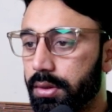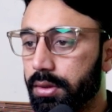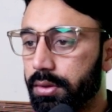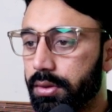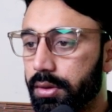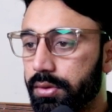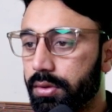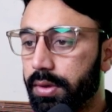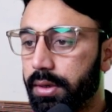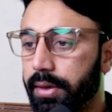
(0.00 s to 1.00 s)
301
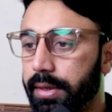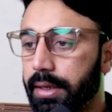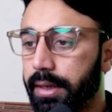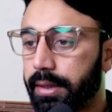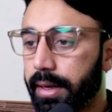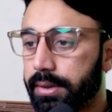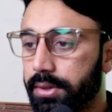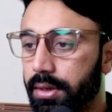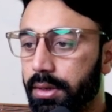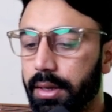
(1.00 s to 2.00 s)
redirect
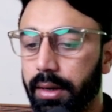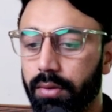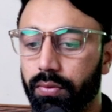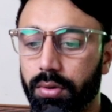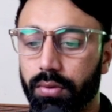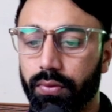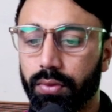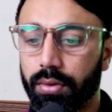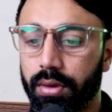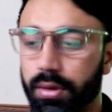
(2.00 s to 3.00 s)
external and 404
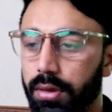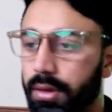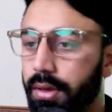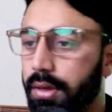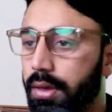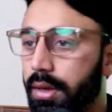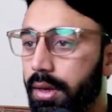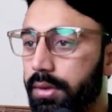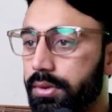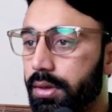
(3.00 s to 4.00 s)

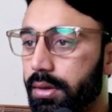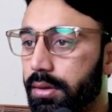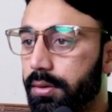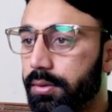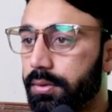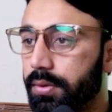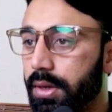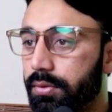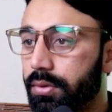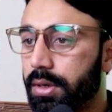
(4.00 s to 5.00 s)
external. So we have to
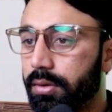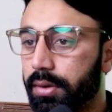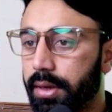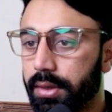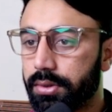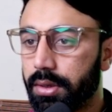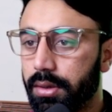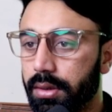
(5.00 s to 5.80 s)
click on external.